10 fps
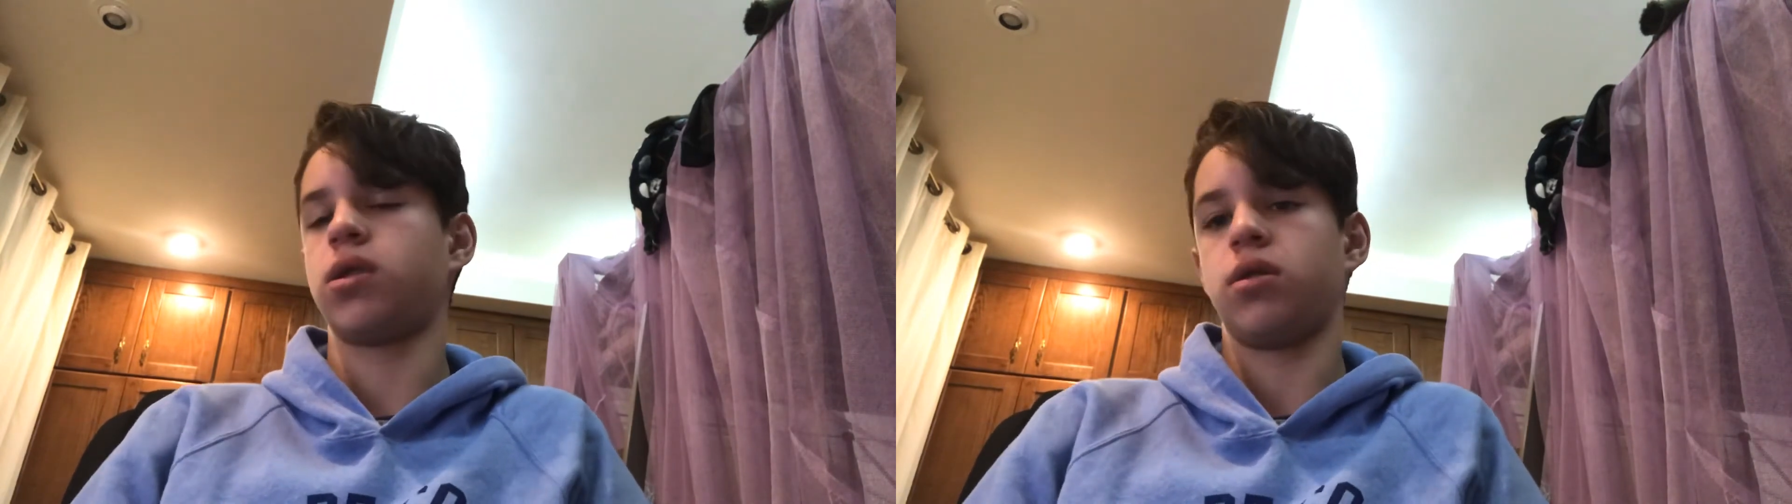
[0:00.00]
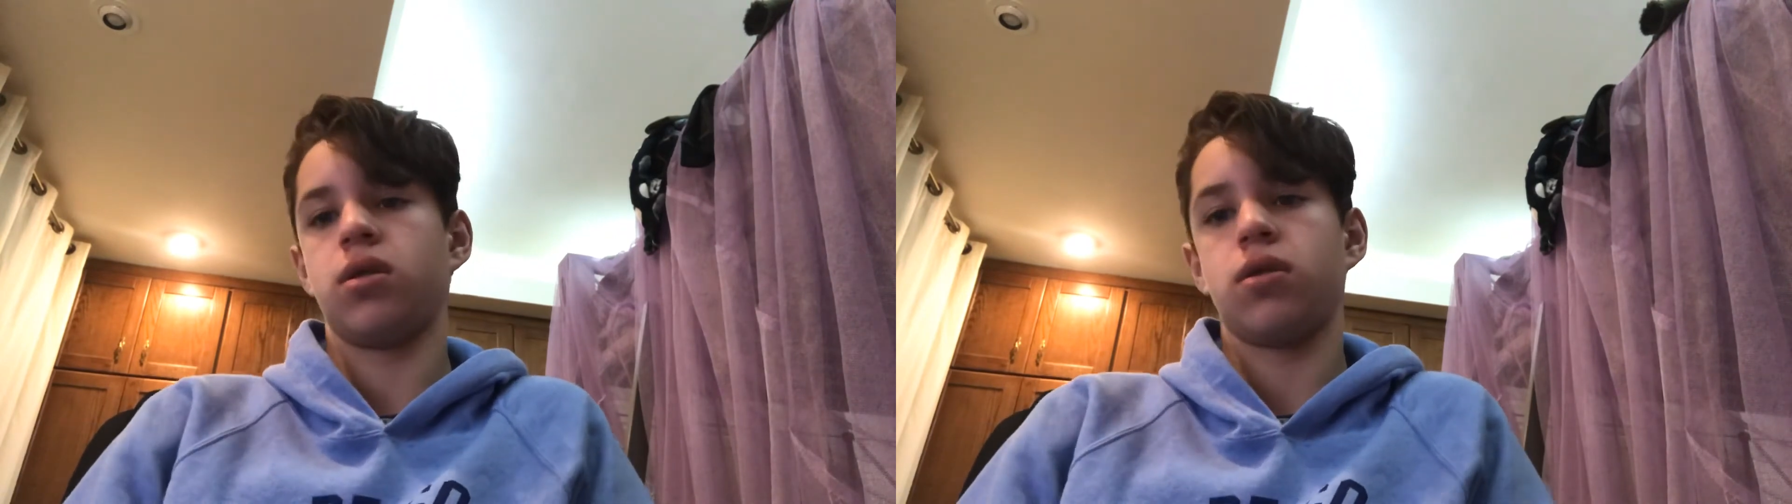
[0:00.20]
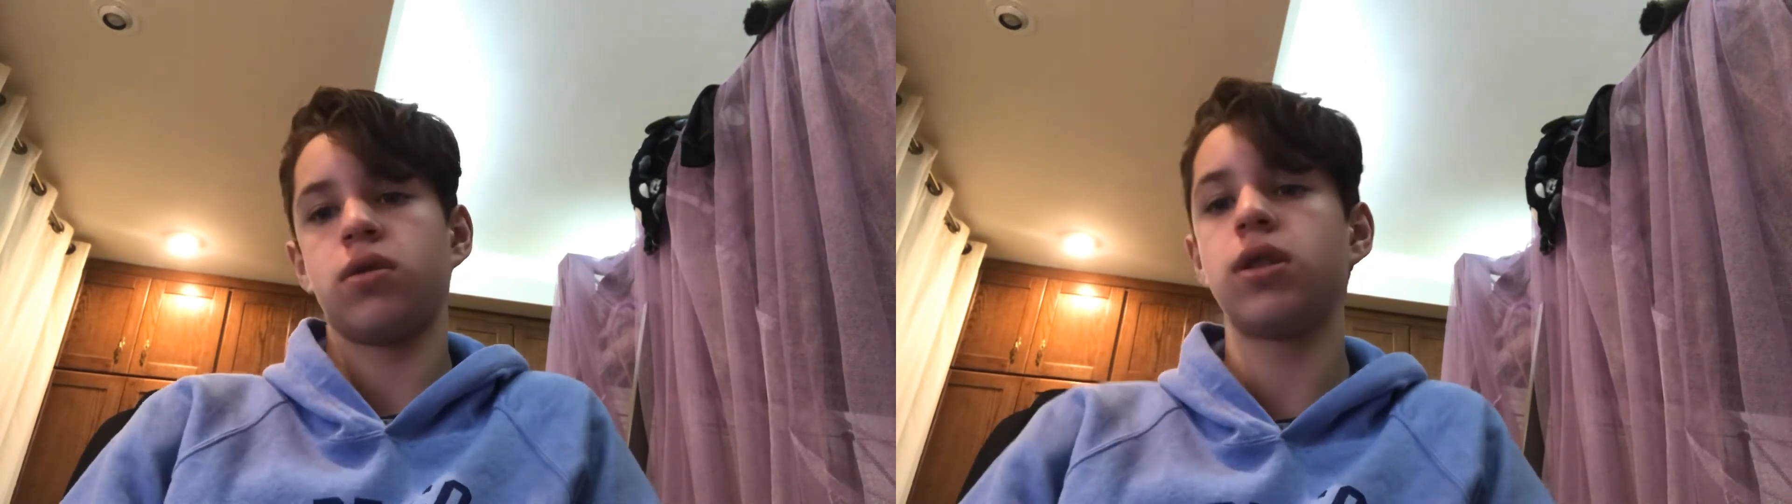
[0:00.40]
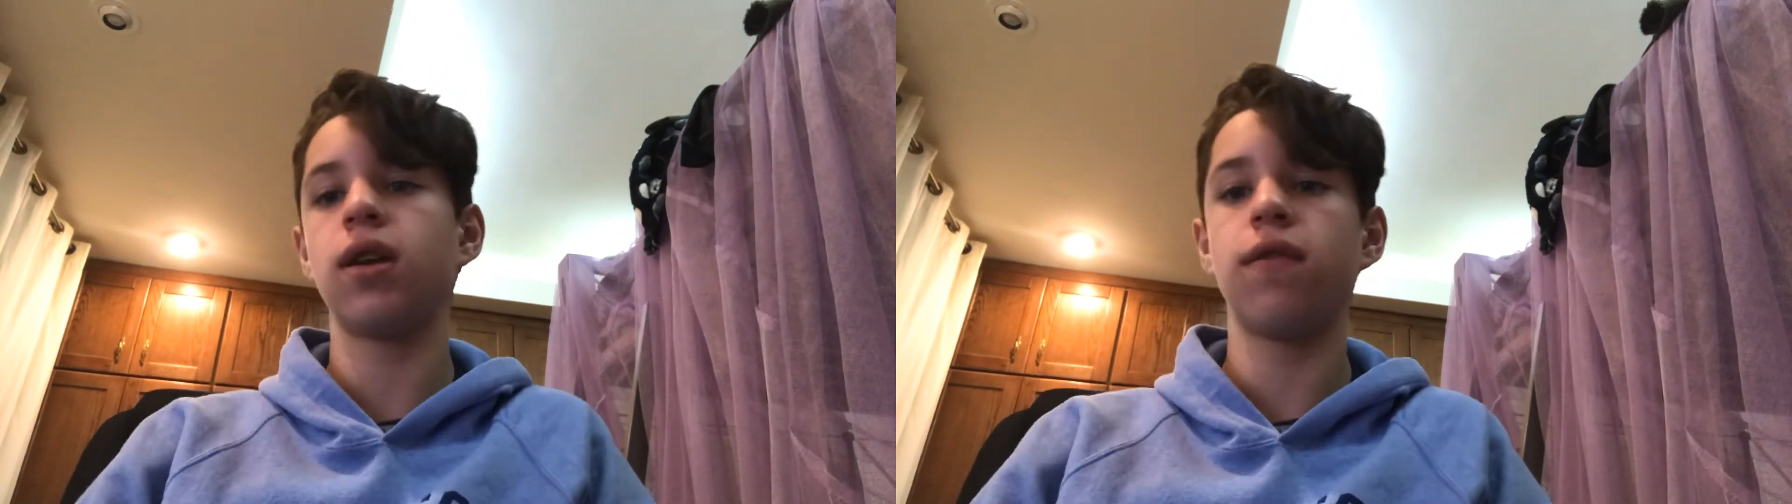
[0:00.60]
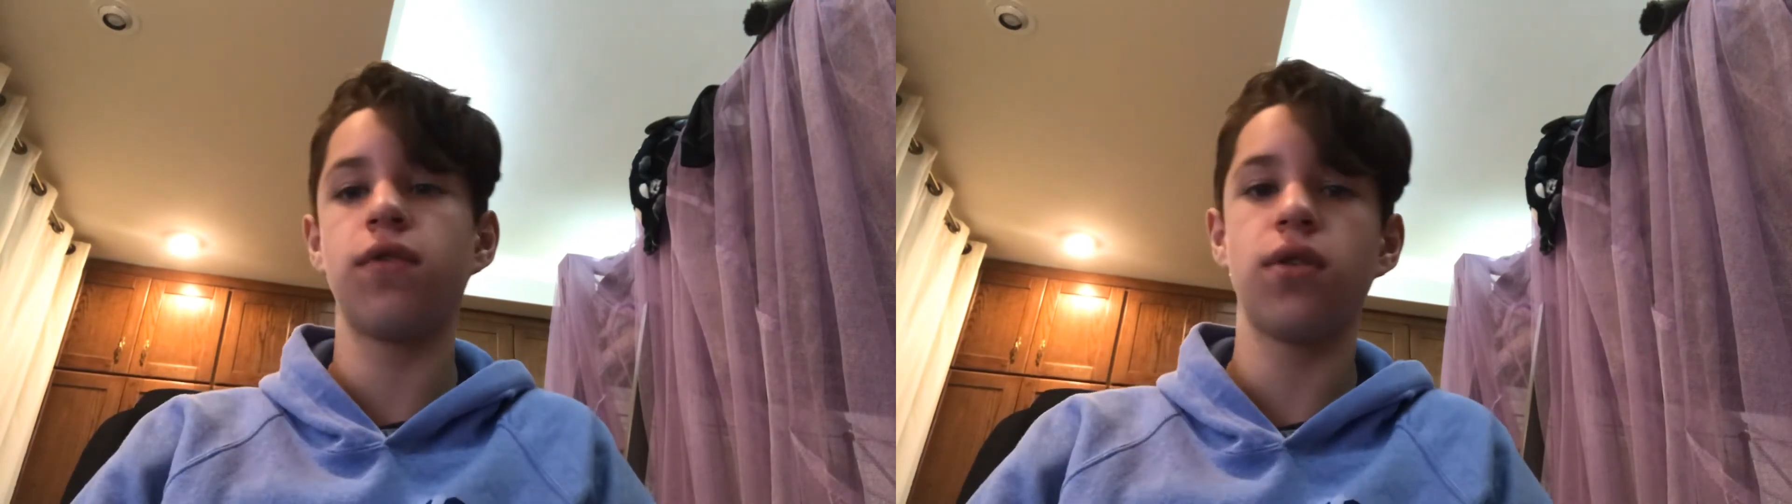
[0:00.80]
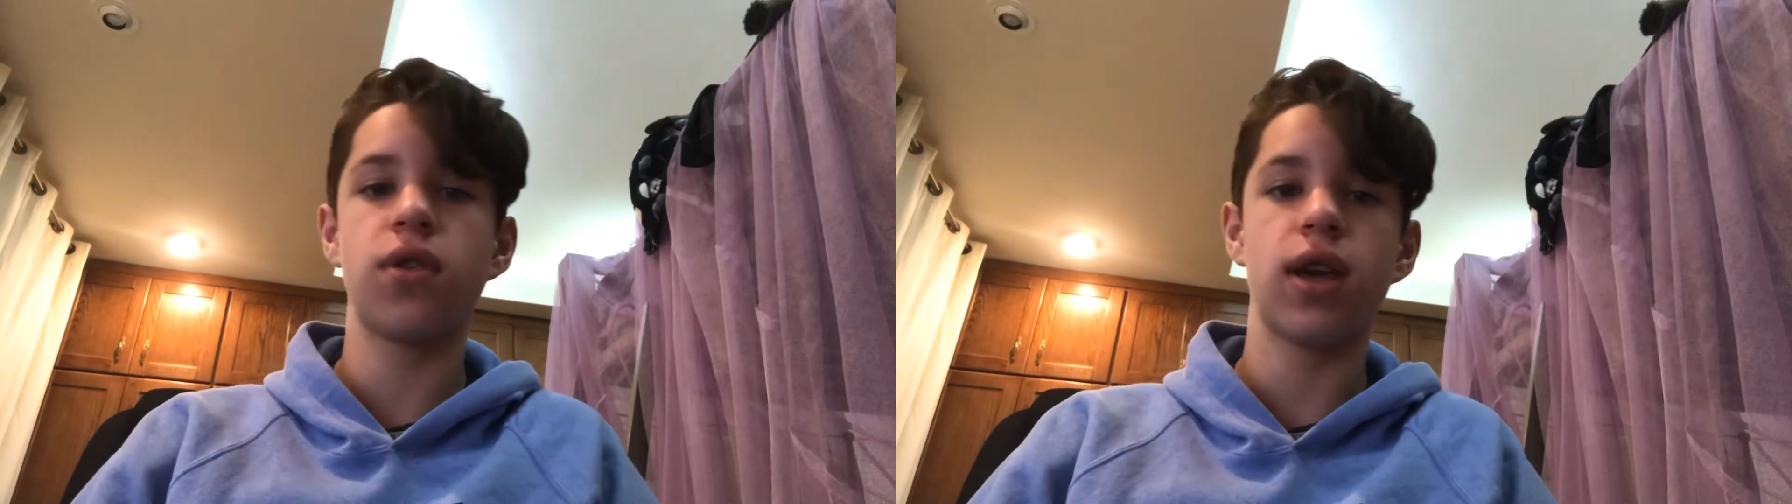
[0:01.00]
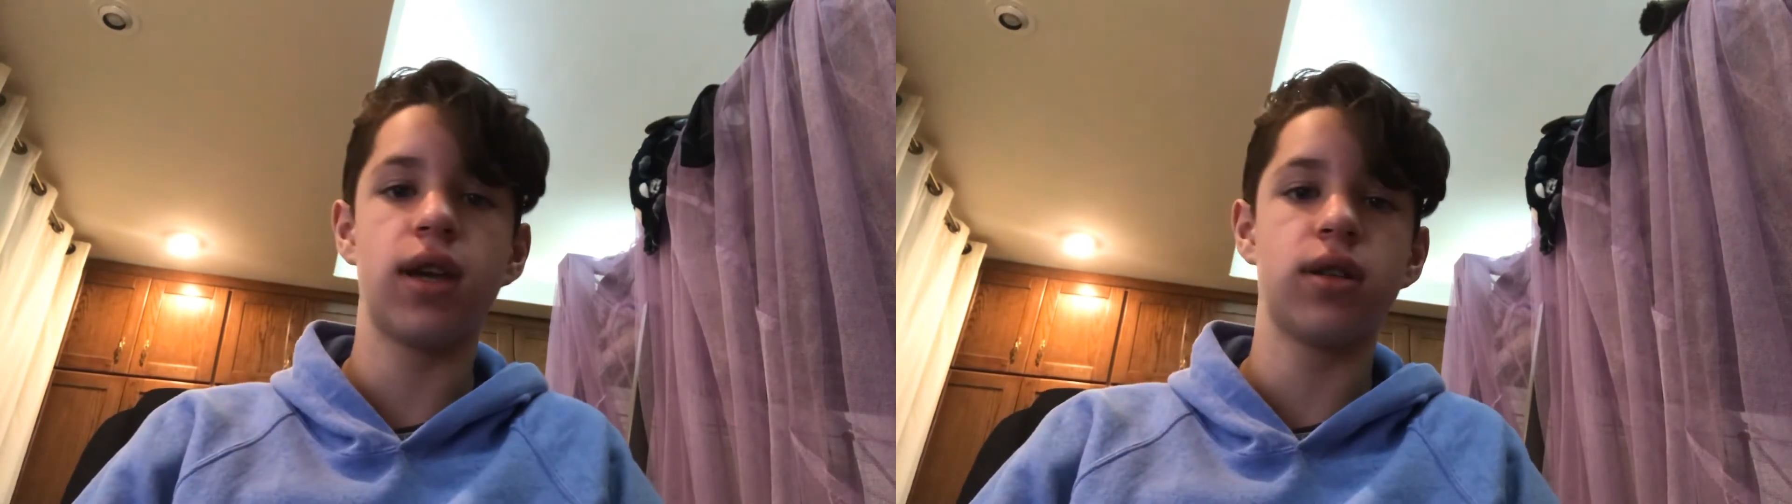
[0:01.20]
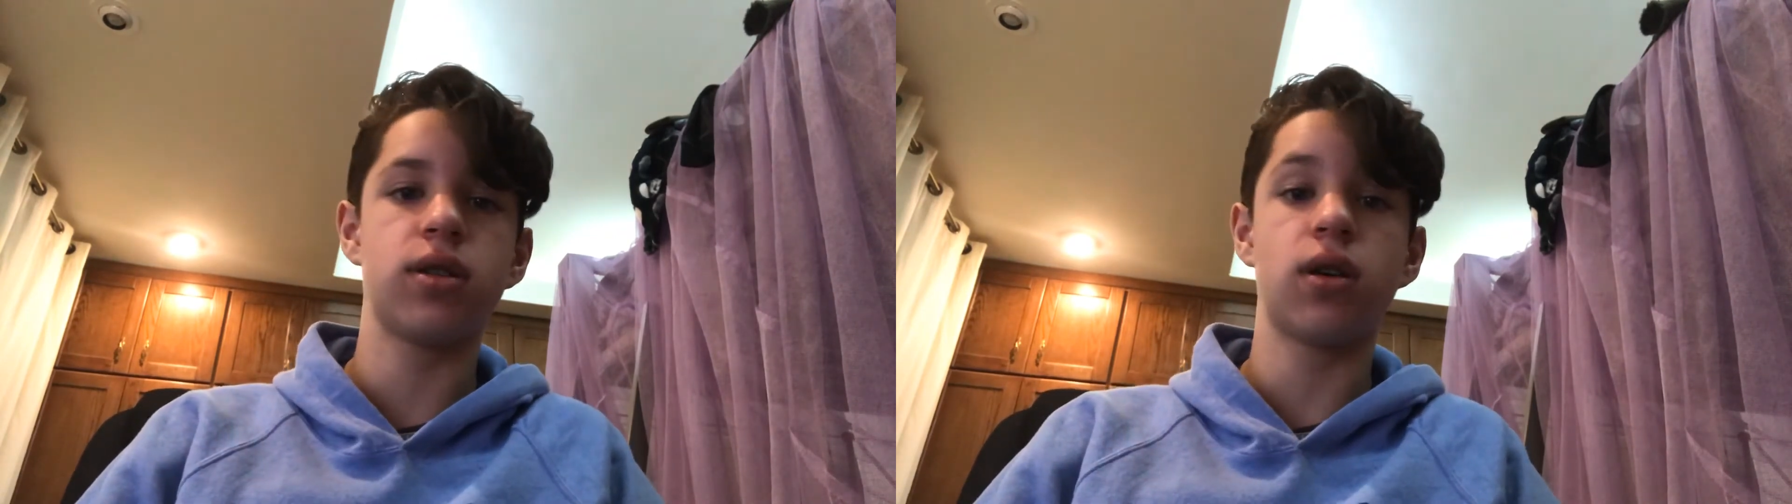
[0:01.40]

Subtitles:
you know, say a few things.